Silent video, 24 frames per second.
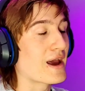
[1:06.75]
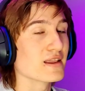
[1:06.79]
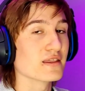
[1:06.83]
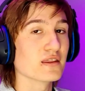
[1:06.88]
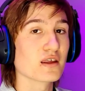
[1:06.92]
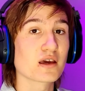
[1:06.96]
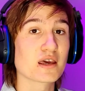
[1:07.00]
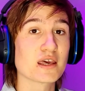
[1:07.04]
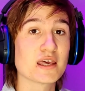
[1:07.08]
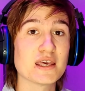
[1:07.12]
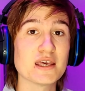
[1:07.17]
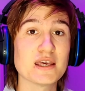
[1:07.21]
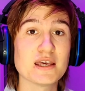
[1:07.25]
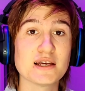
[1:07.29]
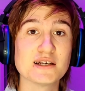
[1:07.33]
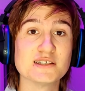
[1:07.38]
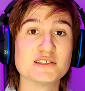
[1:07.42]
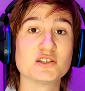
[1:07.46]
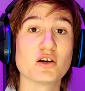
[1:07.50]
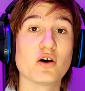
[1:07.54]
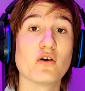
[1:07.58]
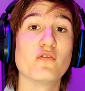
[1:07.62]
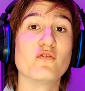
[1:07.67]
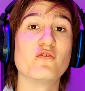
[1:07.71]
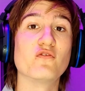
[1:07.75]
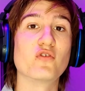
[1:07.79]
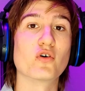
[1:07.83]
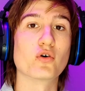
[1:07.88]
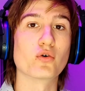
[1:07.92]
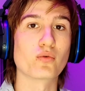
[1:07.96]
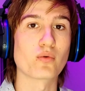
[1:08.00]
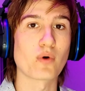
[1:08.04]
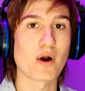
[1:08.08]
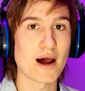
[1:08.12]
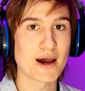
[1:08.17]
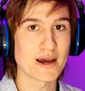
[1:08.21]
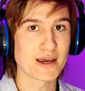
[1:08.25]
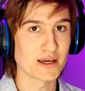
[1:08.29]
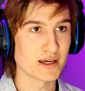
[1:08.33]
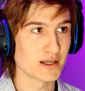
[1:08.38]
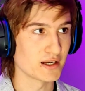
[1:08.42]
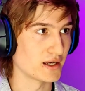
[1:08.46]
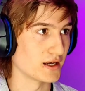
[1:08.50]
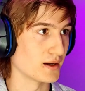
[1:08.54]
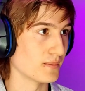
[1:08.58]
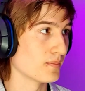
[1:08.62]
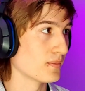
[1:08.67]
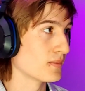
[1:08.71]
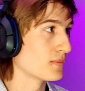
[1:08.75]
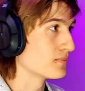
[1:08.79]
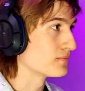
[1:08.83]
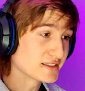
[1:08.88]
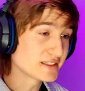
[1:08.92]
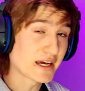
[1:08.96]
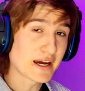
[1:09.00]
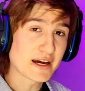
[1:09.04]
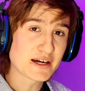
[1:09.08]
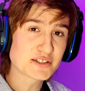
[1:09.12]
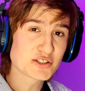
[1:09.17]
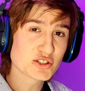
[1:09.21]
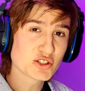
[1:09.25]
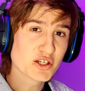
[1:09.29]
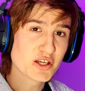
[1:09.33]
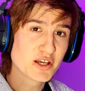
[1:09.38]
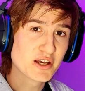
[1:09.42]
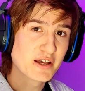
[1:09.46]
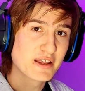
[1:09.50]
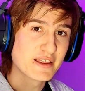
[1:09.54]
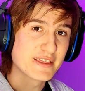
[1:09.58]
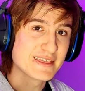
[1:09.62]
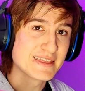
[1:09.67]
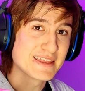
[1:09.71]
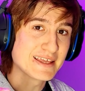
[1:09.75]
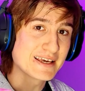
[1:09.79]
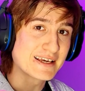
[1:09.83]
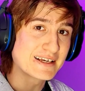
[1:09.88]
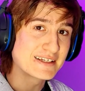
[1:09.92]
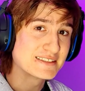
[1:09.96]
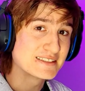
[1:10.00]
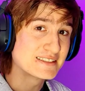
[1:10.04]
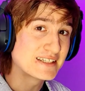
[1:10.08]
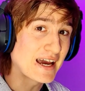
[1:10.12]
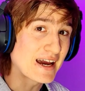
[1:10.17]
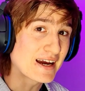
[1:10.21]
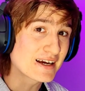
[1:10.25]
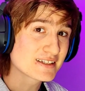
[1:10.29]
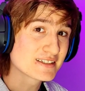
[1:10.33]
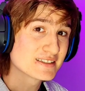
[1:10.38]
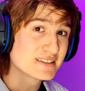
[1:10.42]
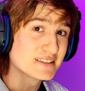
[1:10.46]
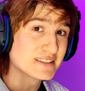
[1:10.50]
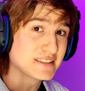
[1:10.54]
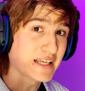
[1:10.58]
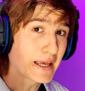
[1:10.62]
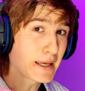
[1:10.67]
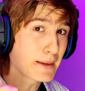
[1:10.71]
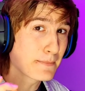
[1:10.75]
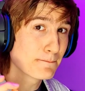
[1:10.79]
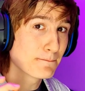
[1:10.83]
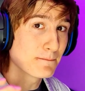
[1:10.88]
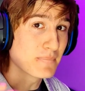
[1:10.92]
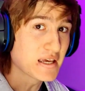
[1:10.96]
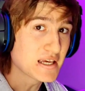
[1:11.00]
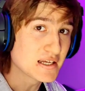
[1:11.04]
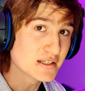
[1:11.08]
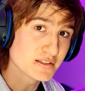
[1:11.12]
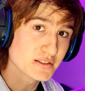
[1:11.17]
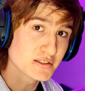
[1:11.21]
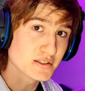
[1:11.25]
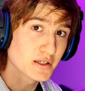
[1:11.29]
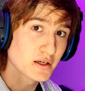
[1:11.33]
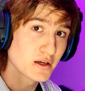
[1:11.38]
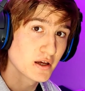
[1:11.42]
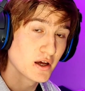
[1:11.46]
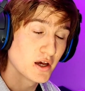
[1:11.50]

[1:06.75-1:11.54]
And the key is variety. It's actually the exact same beat,